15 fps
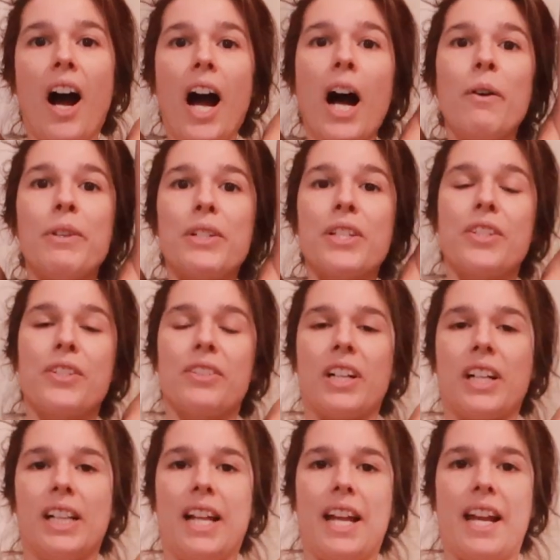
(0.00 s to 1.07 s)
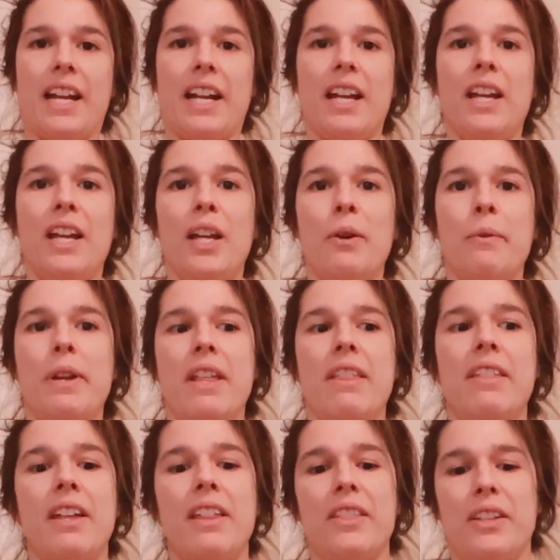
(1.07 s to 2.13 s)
I was struggling with